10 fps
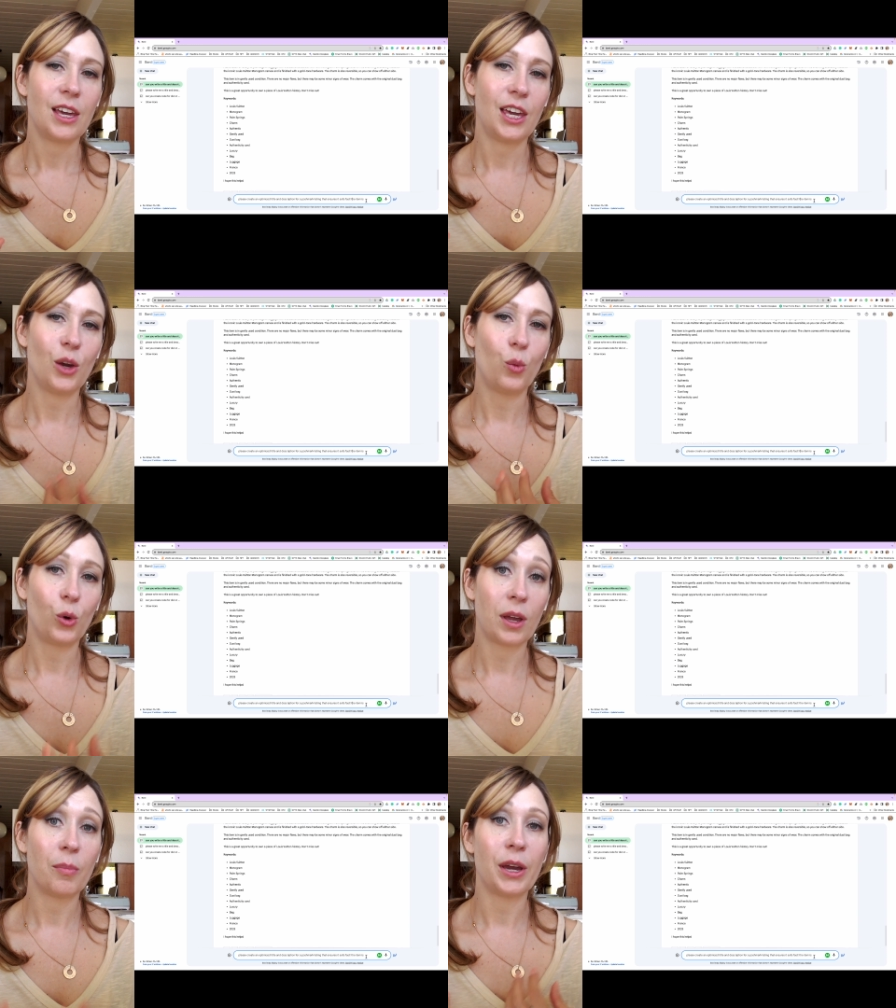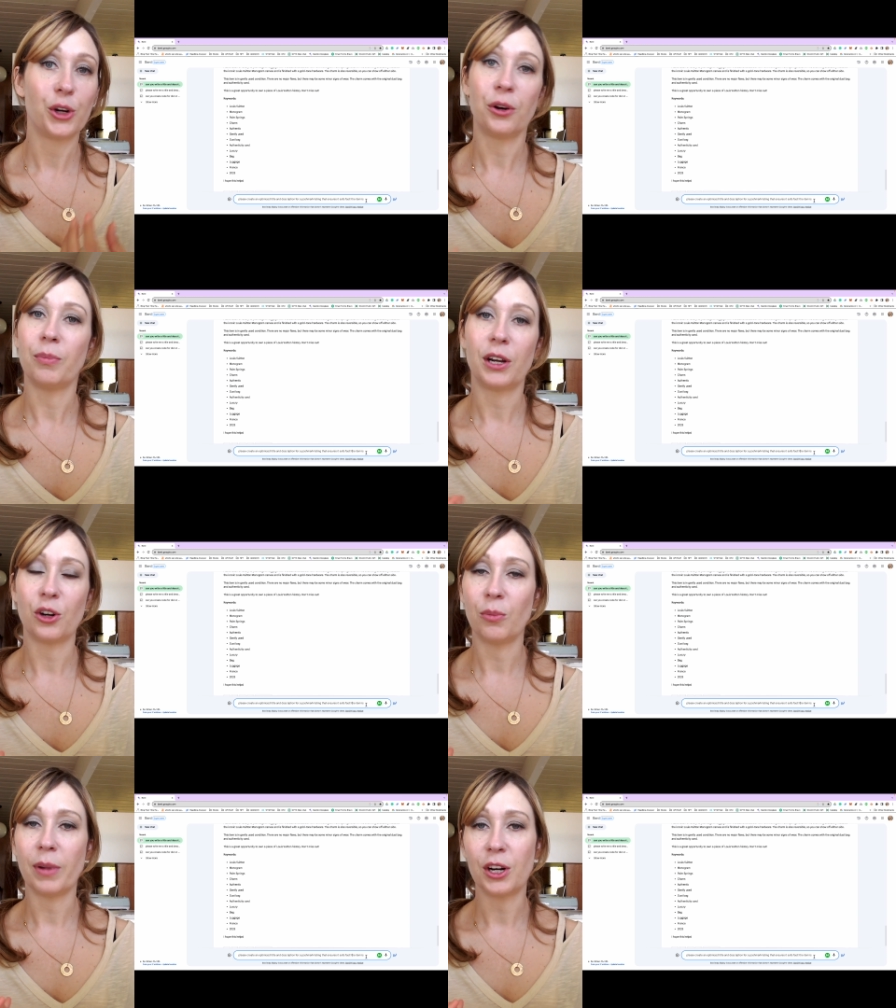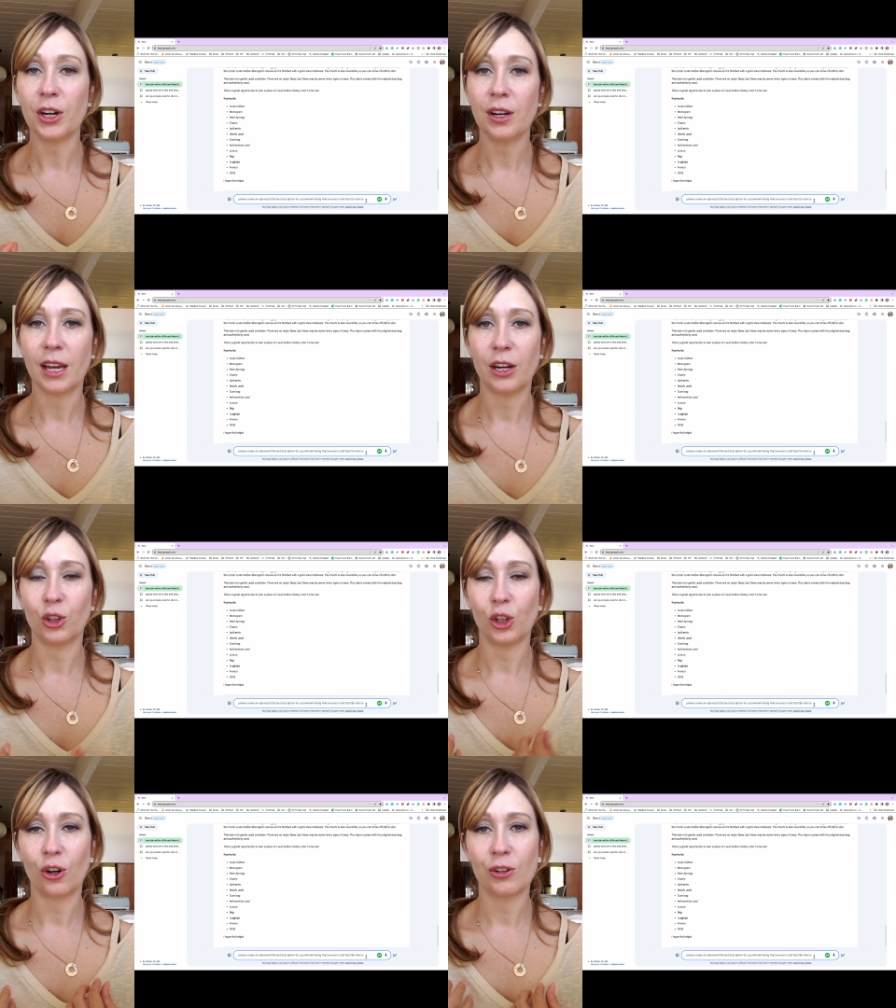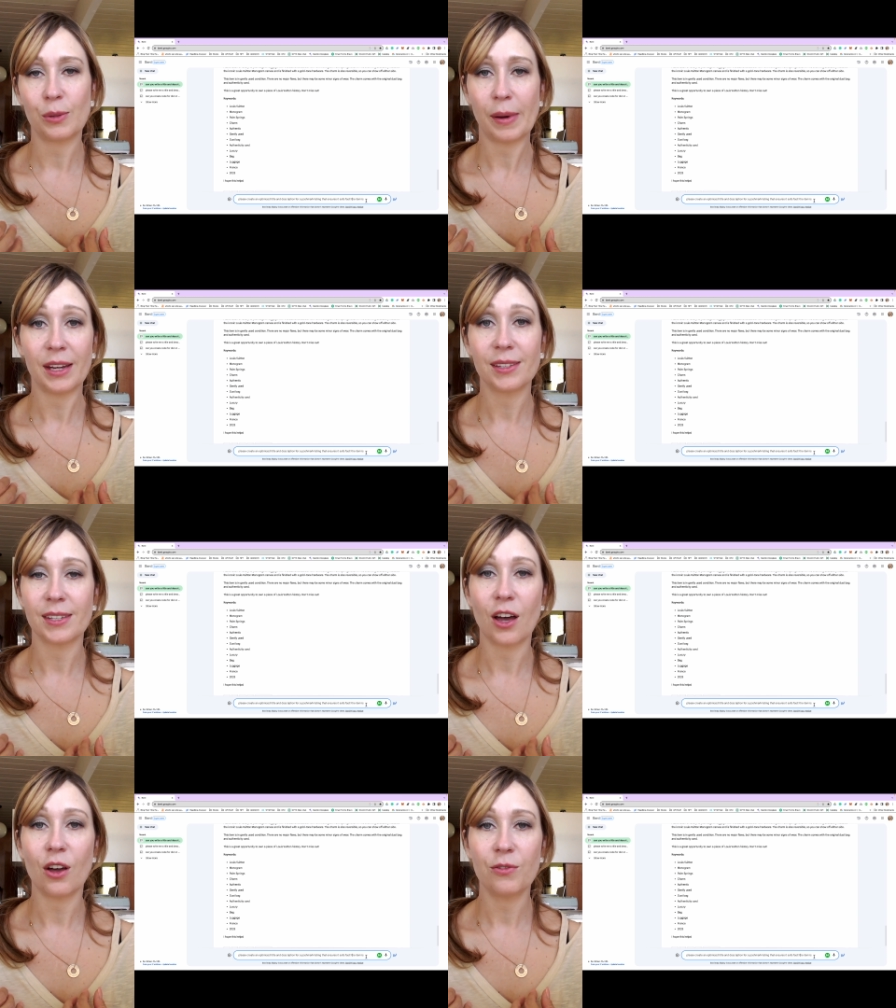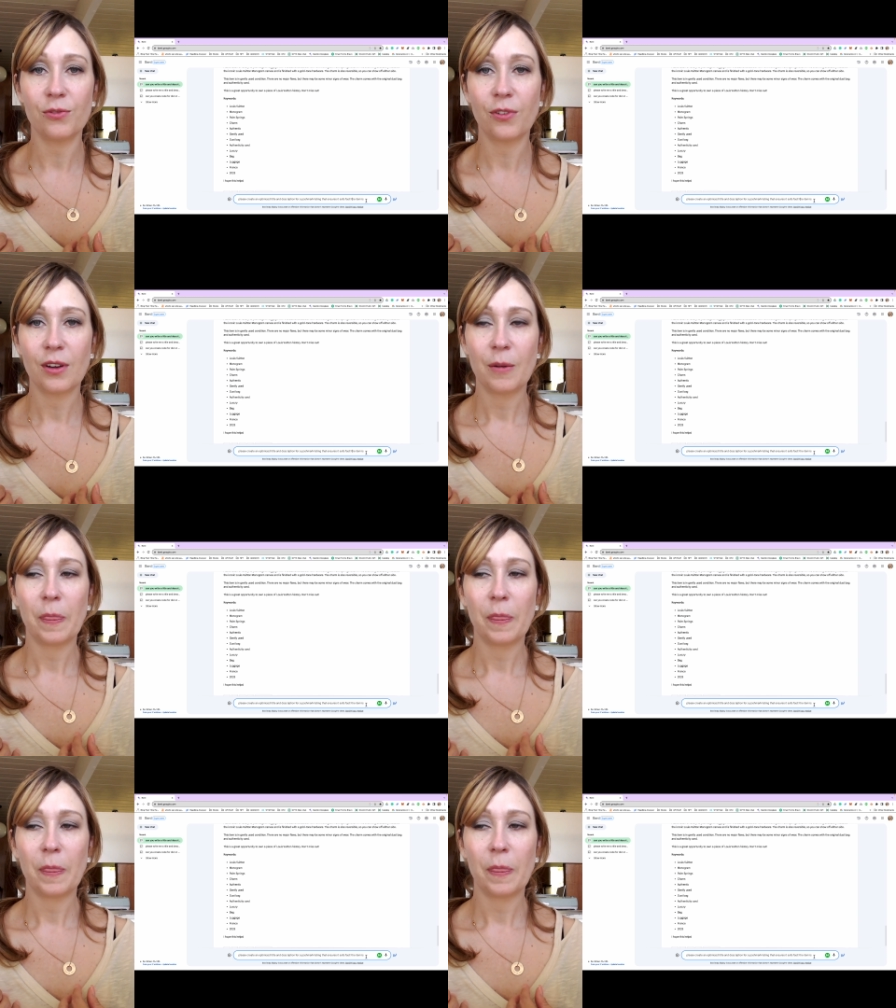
it will get better and better and better, and it learns by itself.